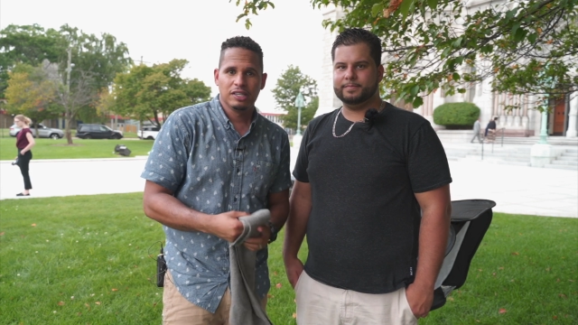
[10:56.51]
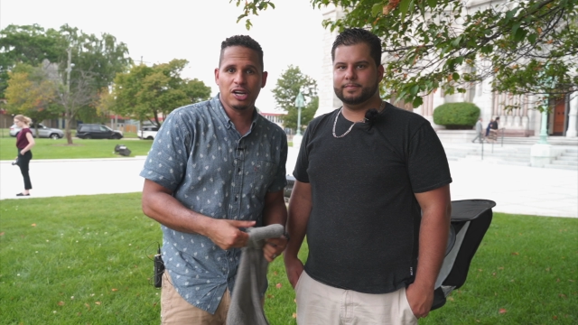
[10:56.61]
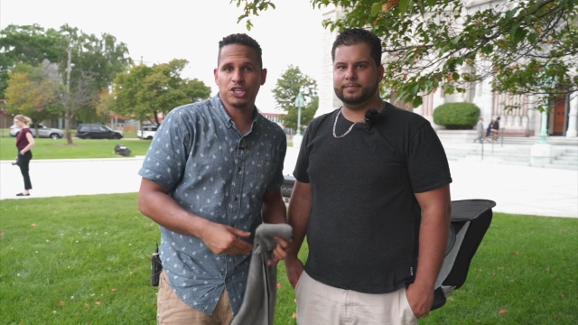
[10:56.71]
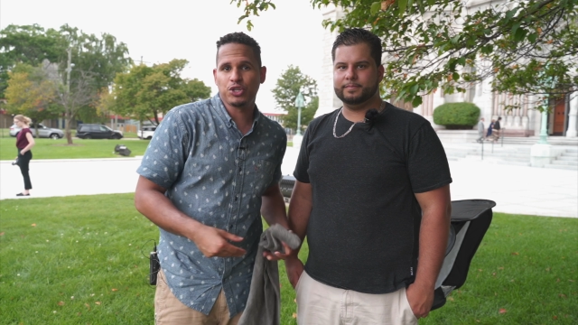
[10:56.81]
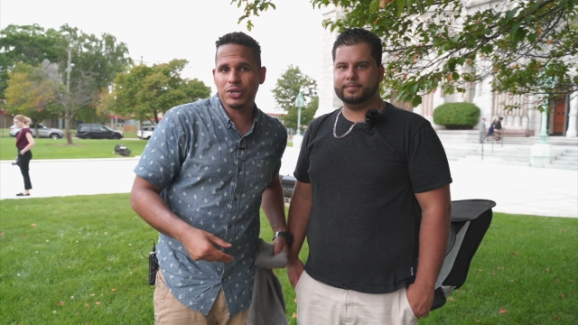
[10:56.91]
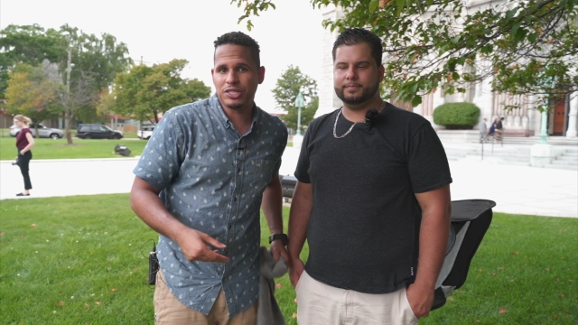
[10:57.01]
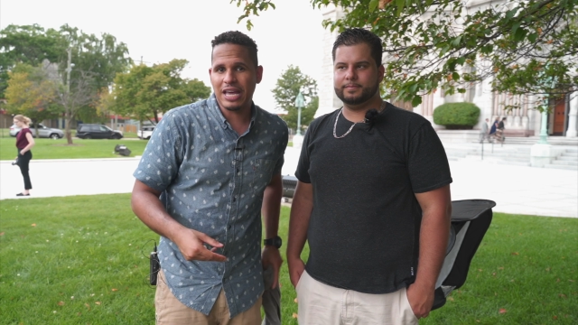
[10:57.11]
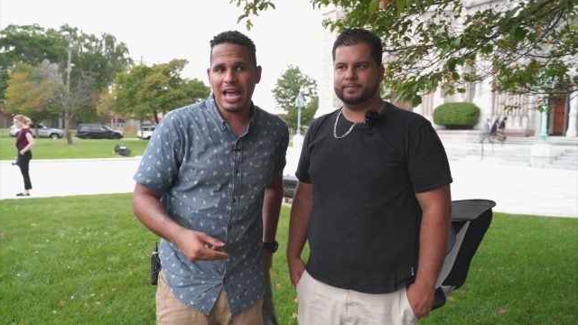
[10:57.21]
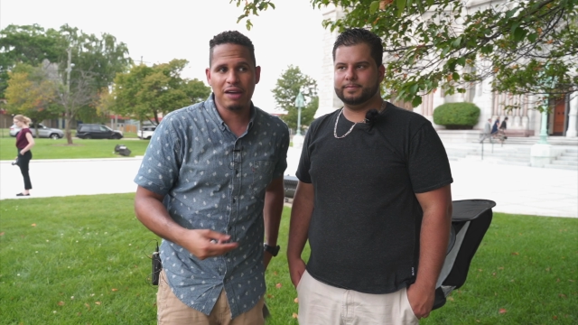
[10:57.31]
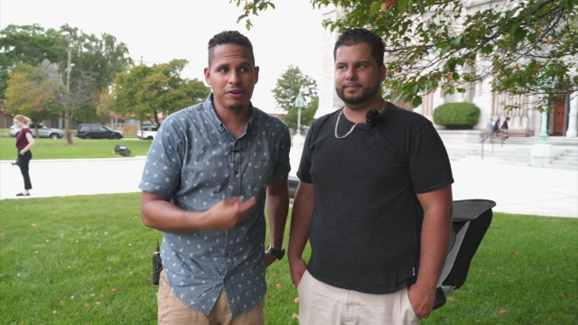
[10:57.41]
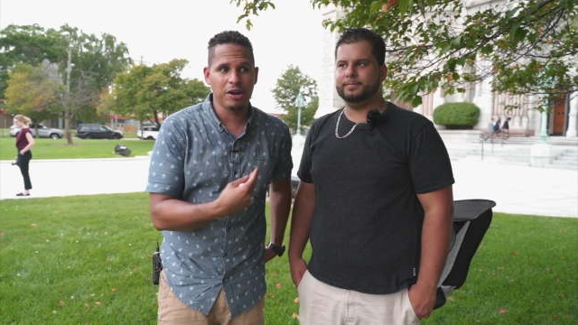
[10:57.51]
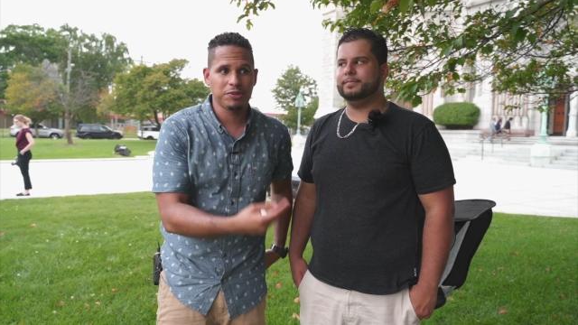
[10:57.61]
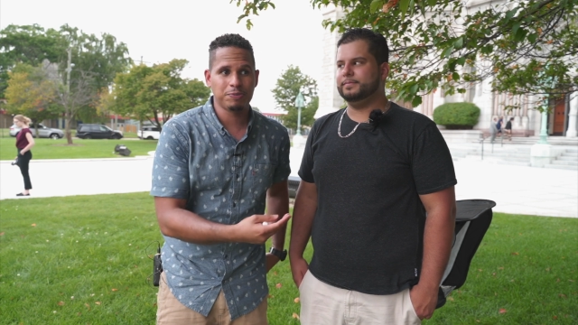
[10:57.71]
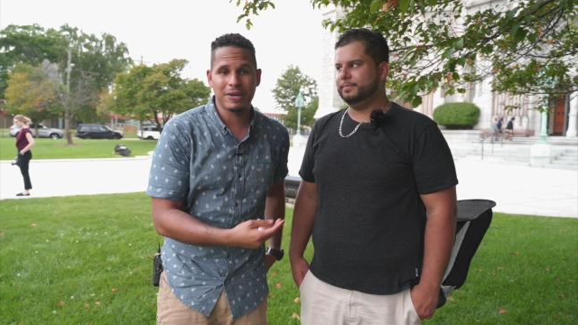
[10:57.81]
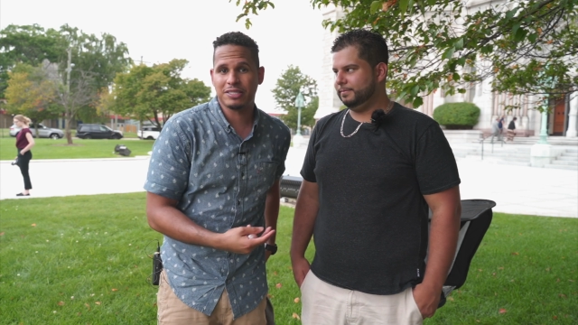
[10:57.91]
Speaker 1: luxury to have
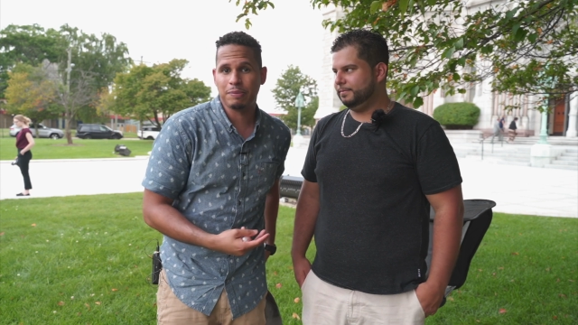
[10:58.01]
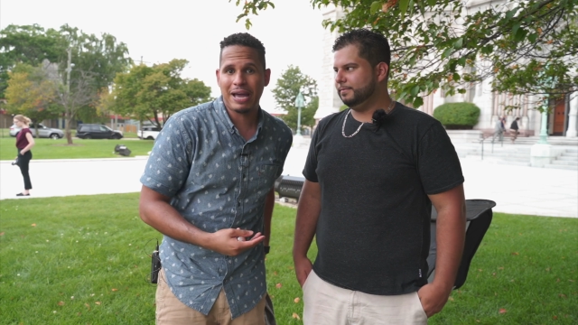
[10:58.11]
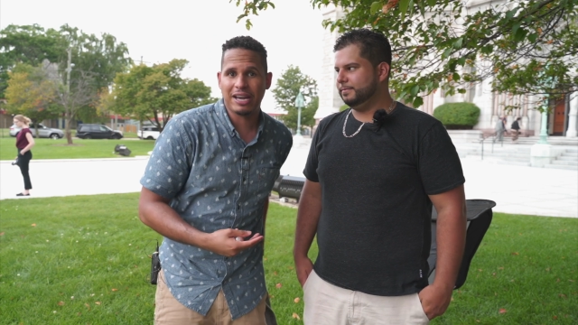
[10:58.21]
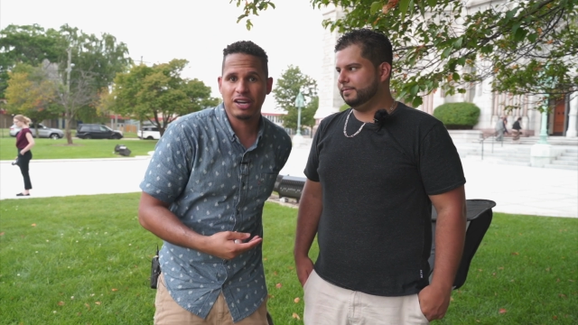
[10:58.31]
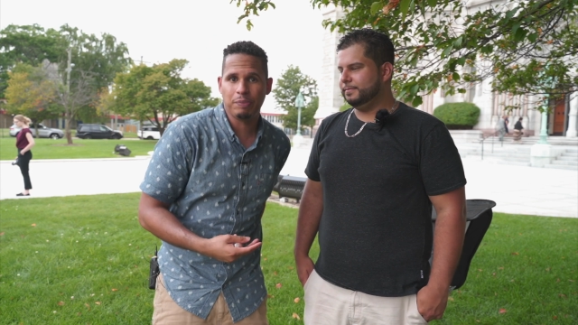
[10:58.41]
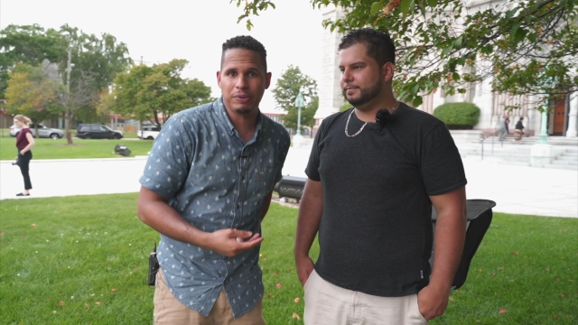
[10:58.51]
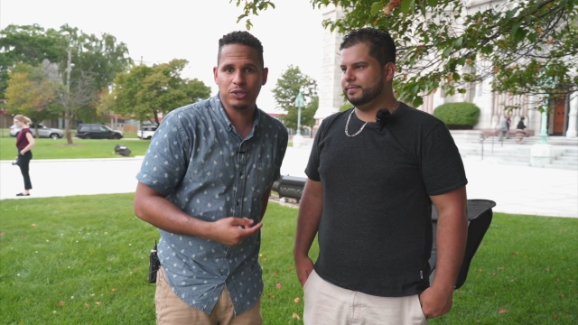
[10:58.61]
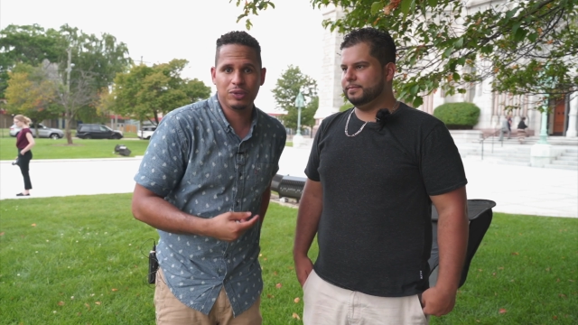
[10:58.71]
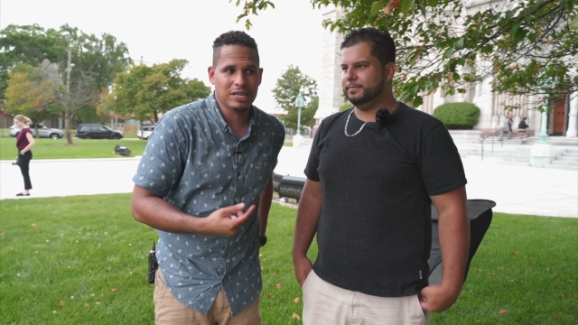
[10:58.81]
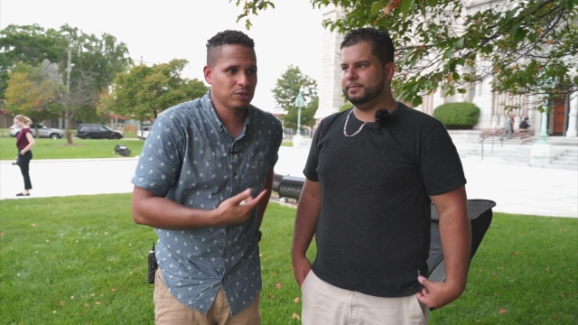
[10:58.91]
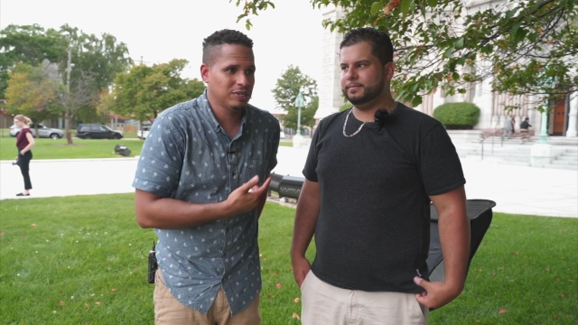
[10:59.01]
enough space to back up and do that.